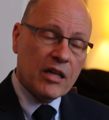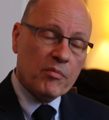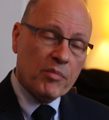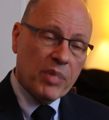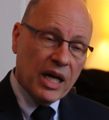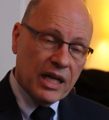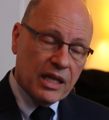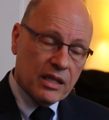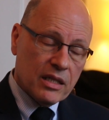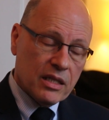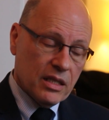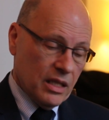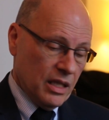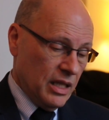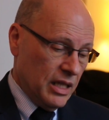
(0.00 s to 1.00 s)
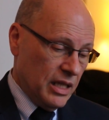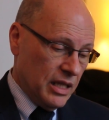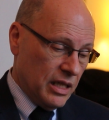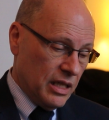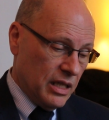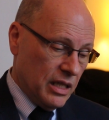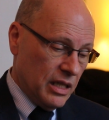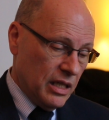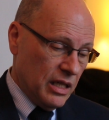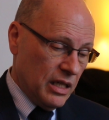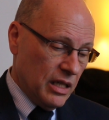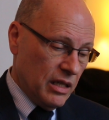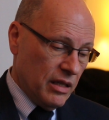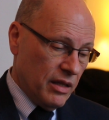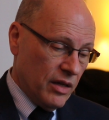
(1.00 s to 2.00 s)
But
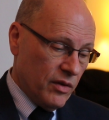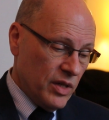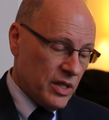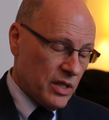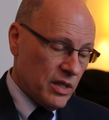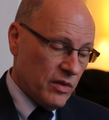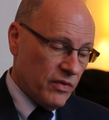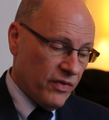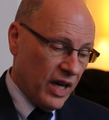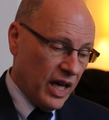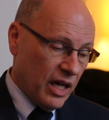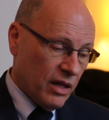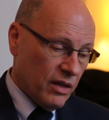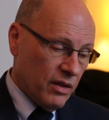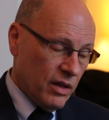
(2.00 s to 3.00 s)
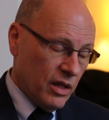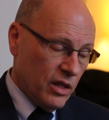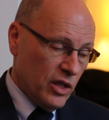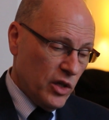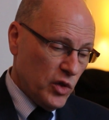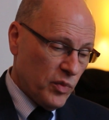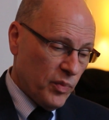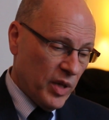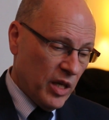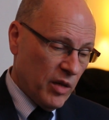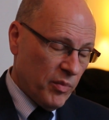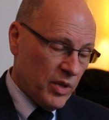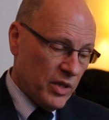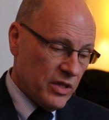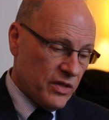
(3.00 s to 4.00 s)
there is the fact that
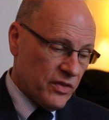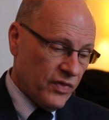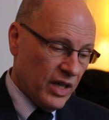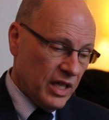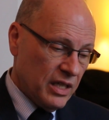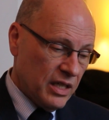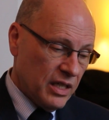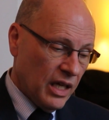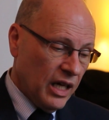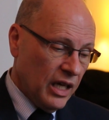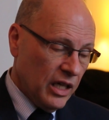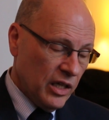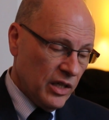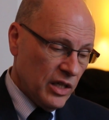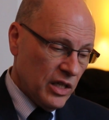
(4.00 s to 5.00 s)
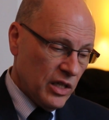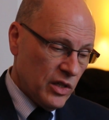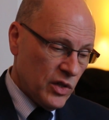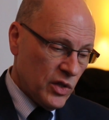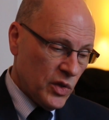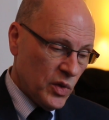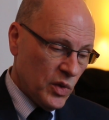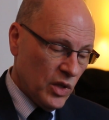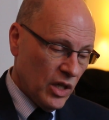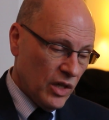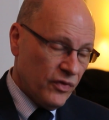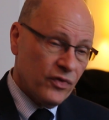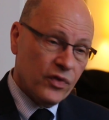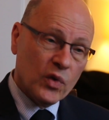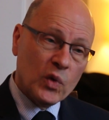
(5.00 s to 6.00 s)
newspapers find it harder to
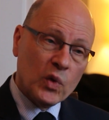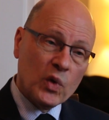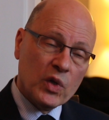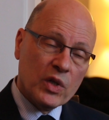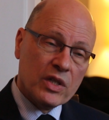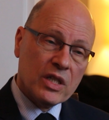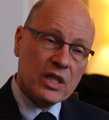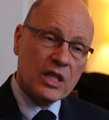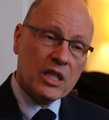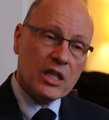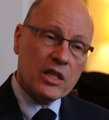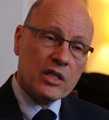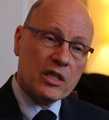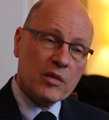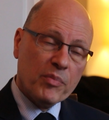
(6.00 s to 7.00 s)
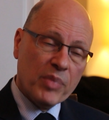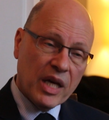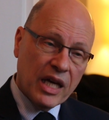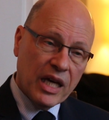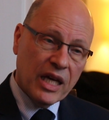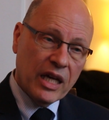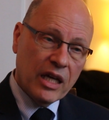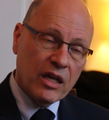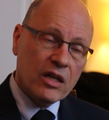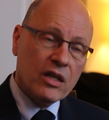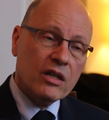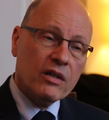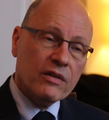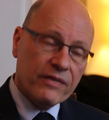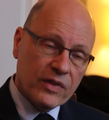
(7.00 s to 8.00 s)
afford to pay
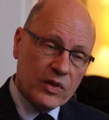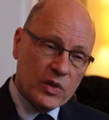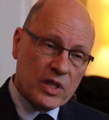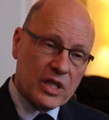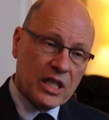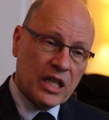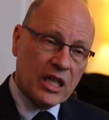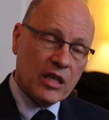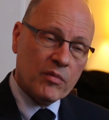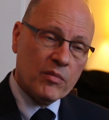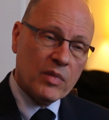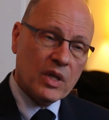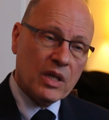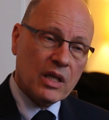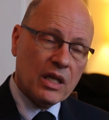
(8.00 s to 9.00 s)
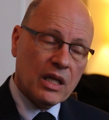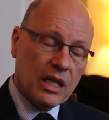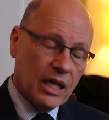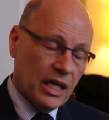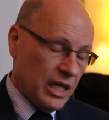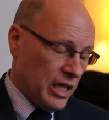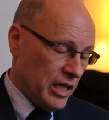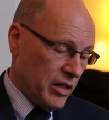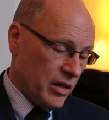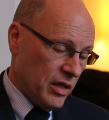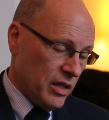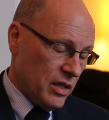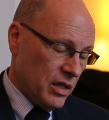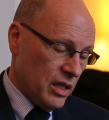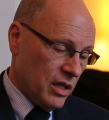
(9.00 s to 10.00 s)
full-time
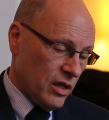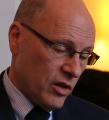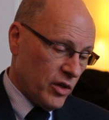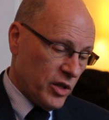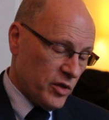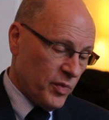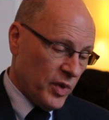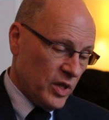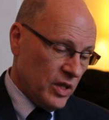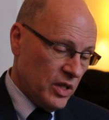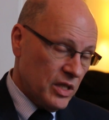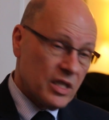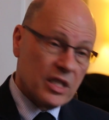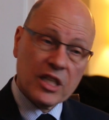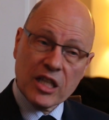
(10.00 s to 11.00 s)
correspondents in a